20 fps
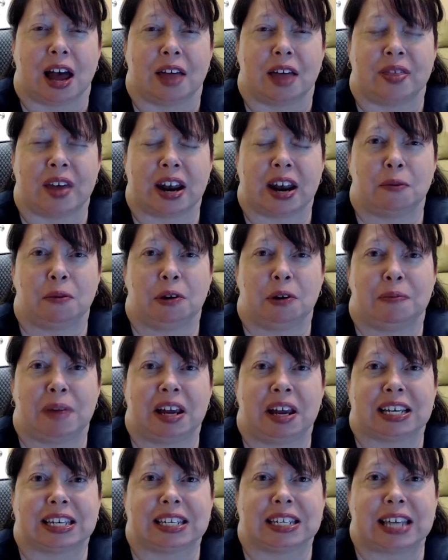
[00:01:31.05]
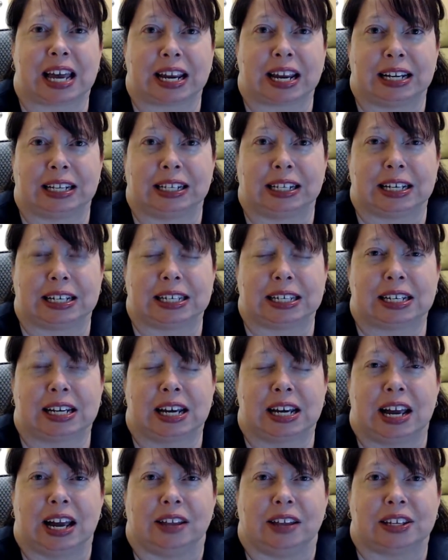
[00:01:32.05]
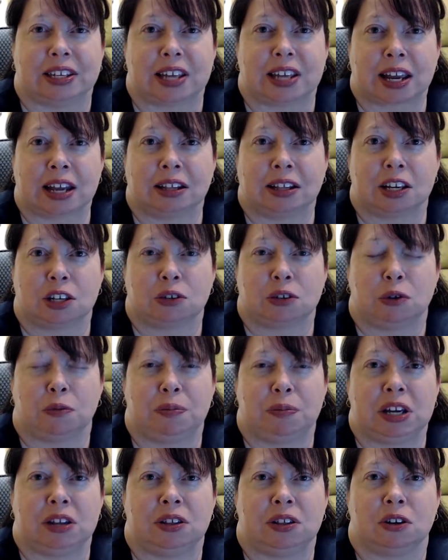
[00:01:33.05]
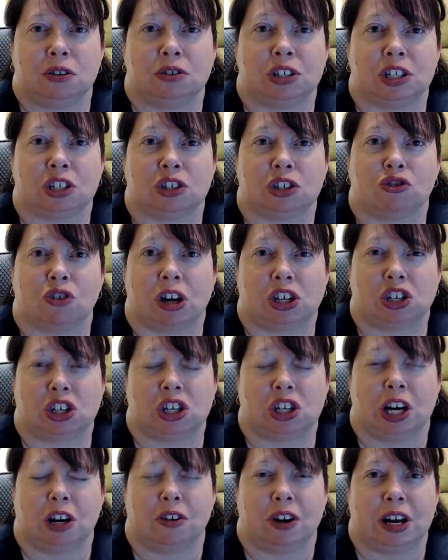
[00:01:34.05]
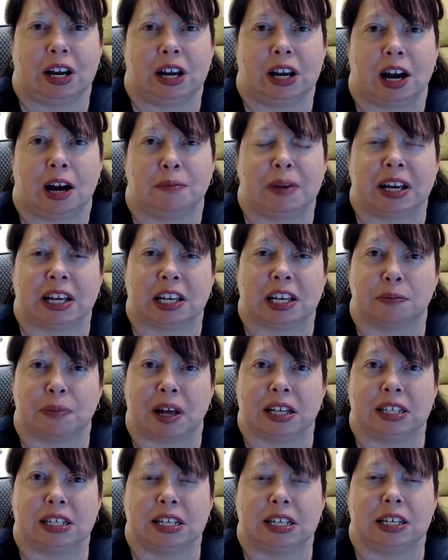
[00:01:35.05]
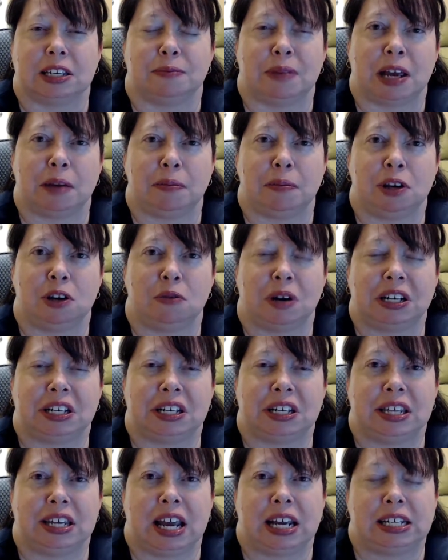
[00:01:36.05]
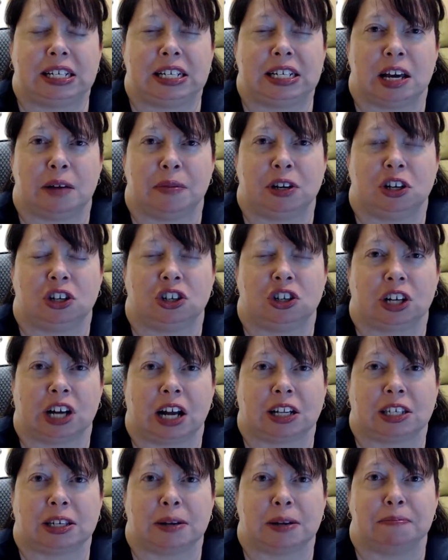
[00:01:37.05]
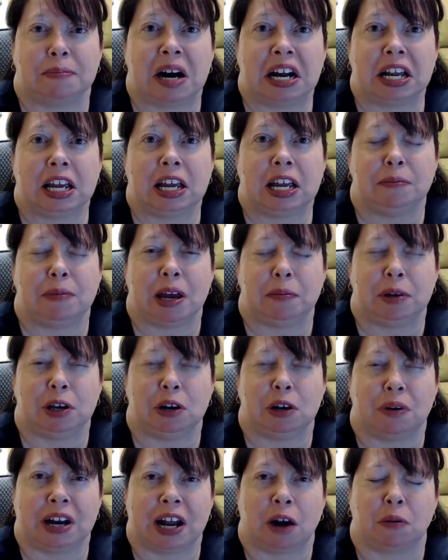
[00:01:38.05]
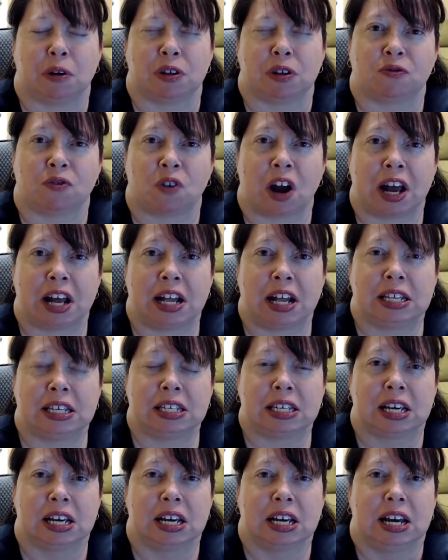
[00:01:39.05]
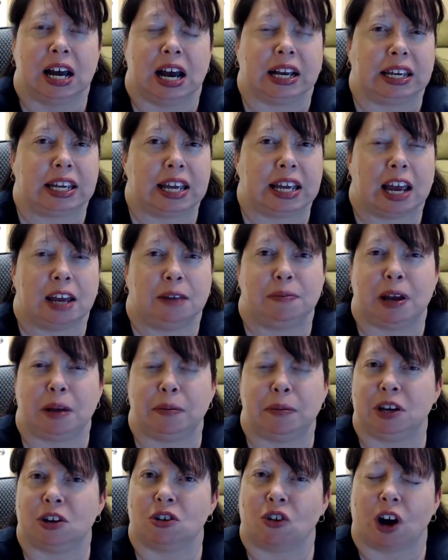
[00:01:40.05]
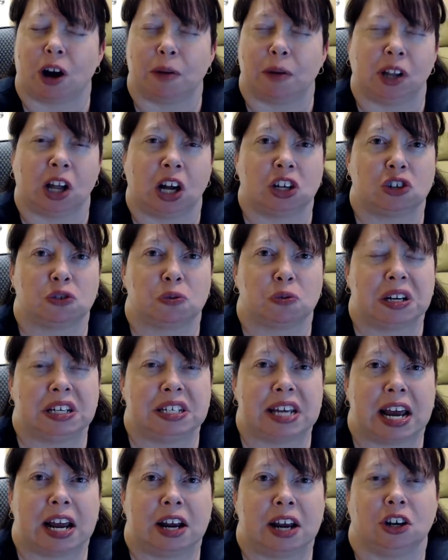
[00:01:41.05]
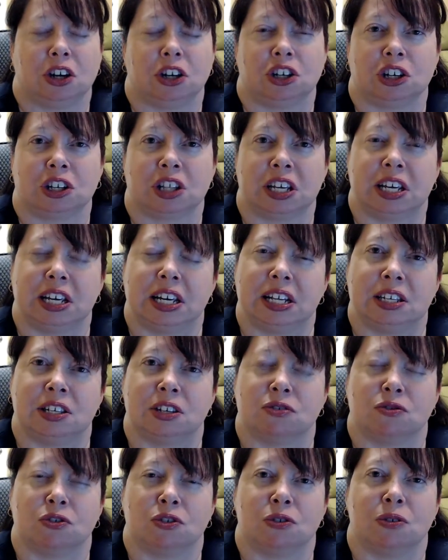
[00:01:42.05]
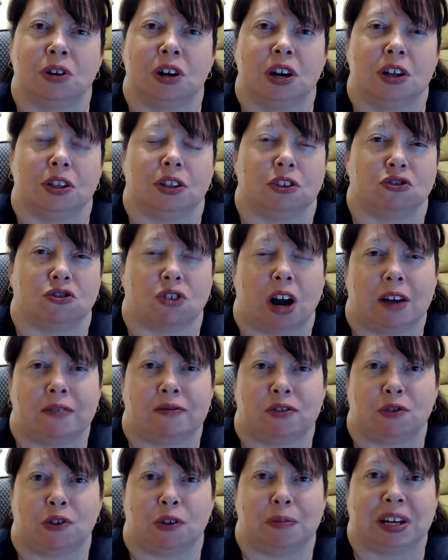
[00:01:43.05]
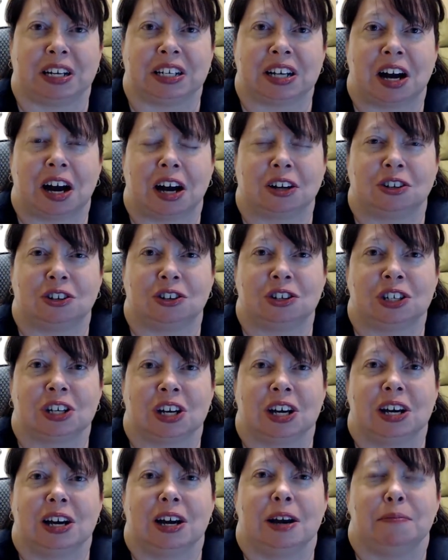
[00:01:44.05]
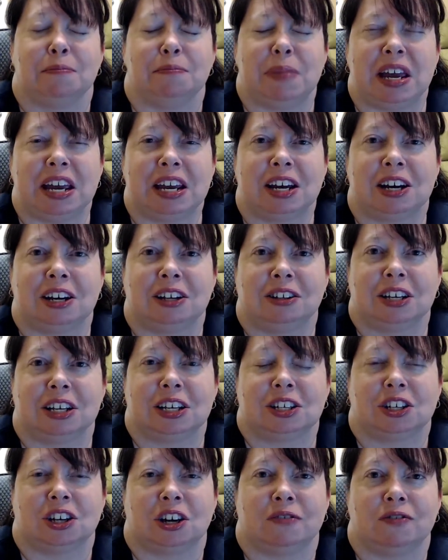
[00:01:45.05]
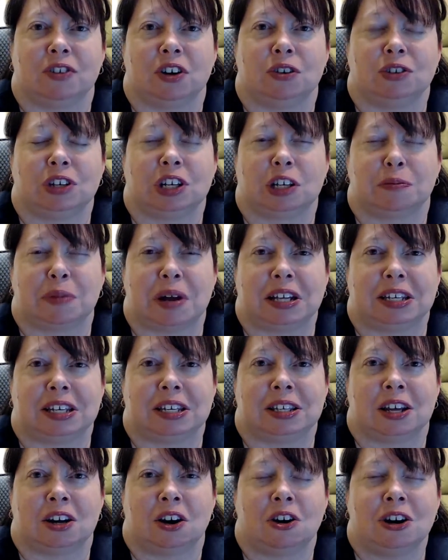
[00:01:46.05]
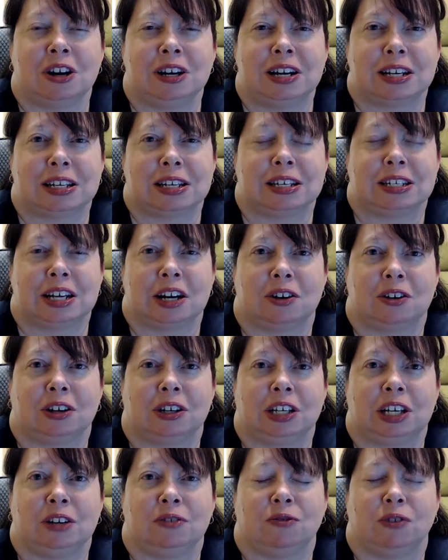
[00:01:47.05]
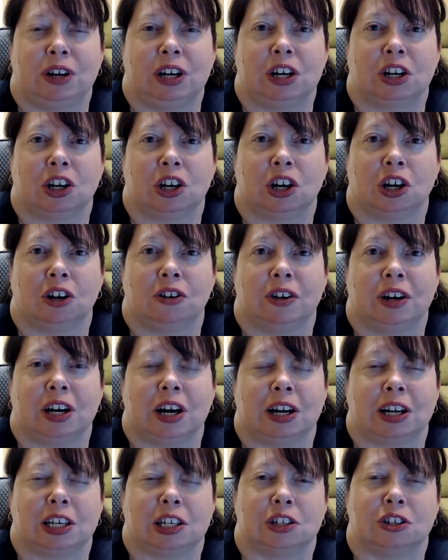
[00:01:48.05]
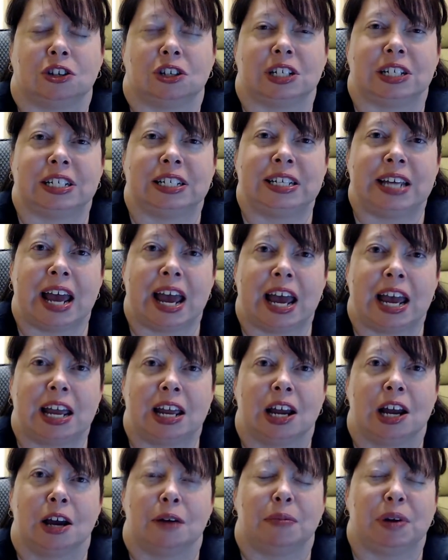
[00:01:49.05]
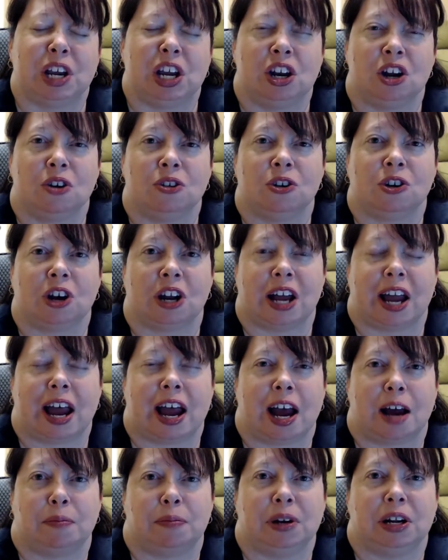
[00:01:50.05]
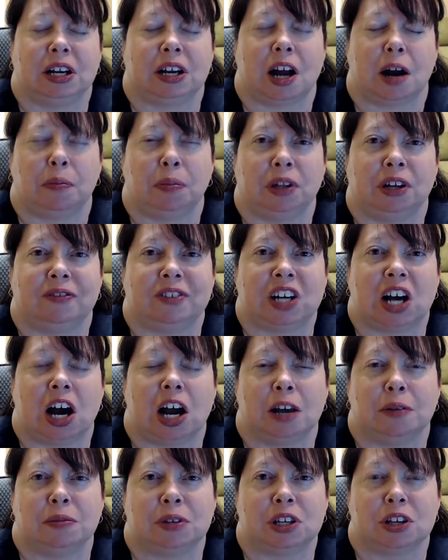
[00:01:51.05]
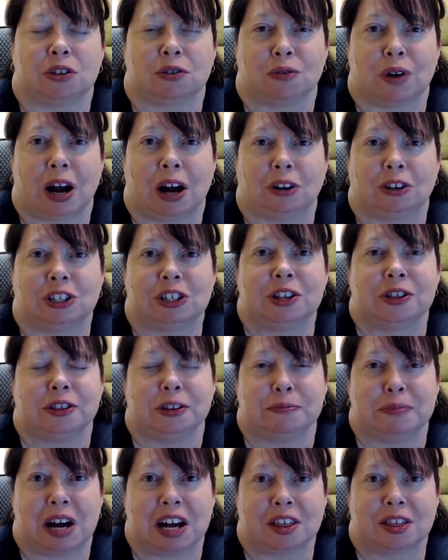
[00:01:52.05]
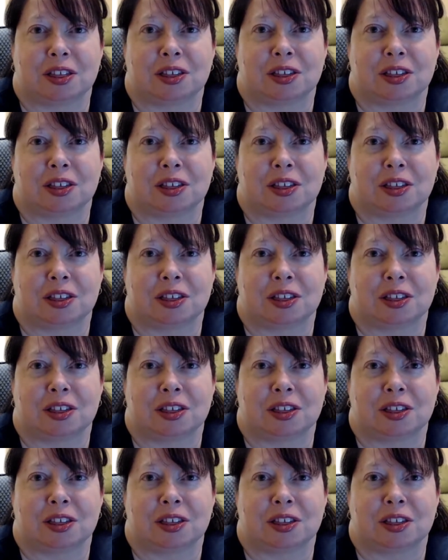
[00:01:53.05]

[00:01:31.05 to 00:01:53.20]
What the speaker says: Then I would make a second list. And the second list would be those discretionary expenses. Maybe you went to the ATM and you took out some money. Maybe you went out with friends. Again, maybe you grabbed lunch one day, or you took the kids through the drive-thru at McDonald's. Make a list of those expenses that aren't necessarily reoccurring on a certain day, but you know they're going to happen a couple of times throughout the month.